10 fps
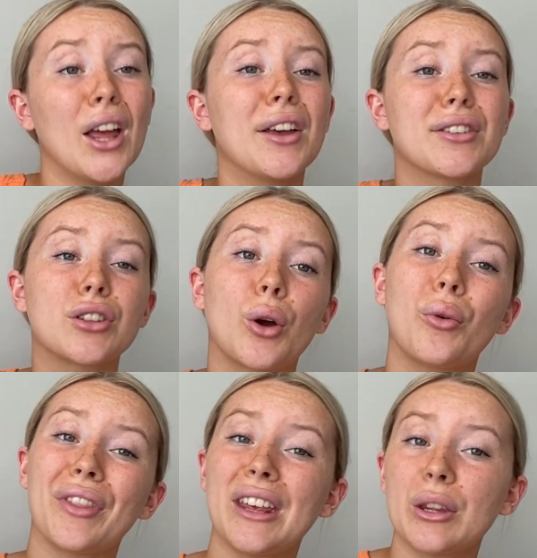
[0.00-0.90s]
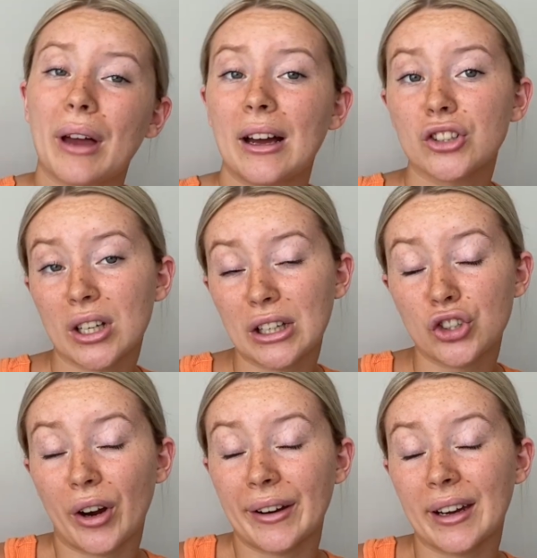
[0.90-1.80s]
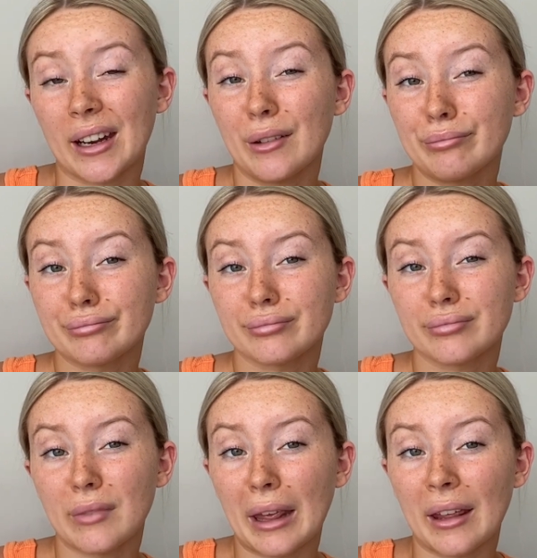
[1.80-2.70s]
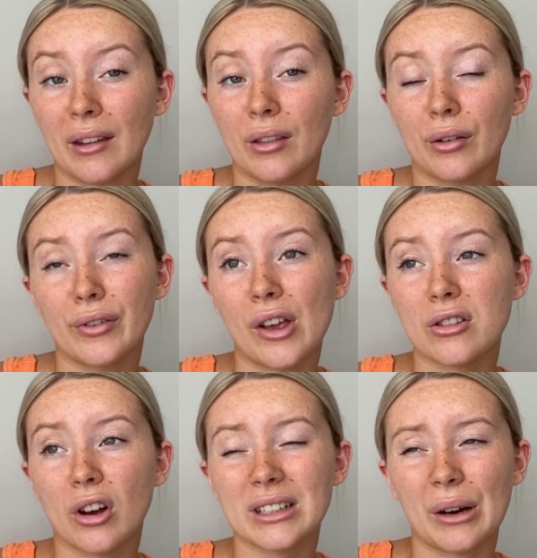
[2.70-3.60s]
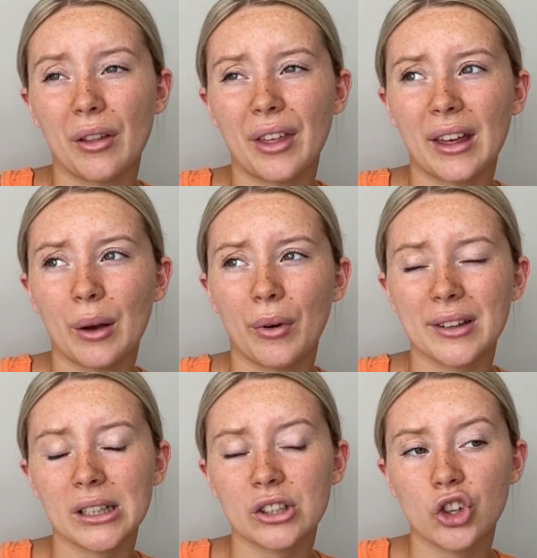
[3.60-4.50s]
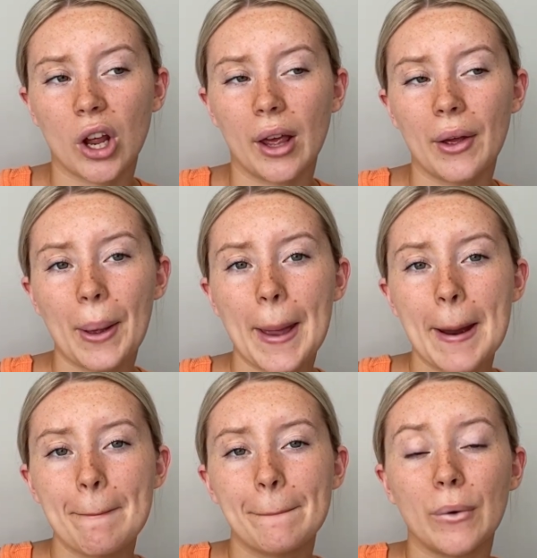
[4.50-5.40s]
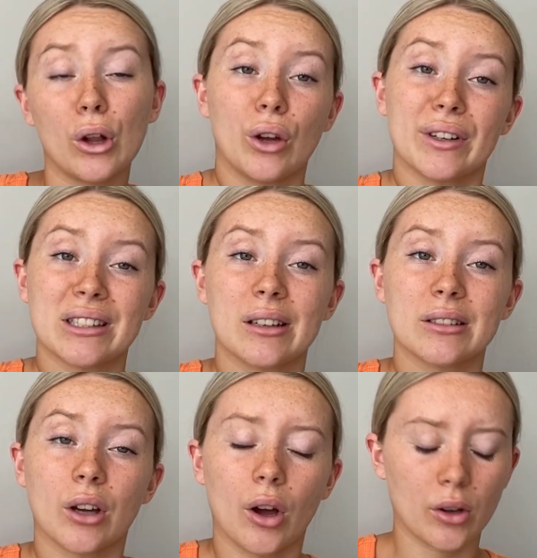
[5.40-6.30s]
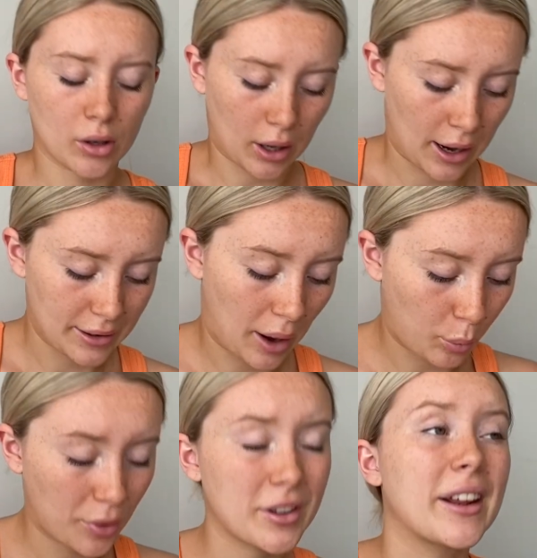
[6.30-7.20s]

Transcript: So these are actually trending in the first lockdown, I think it was last year, all over TikTok. And I was going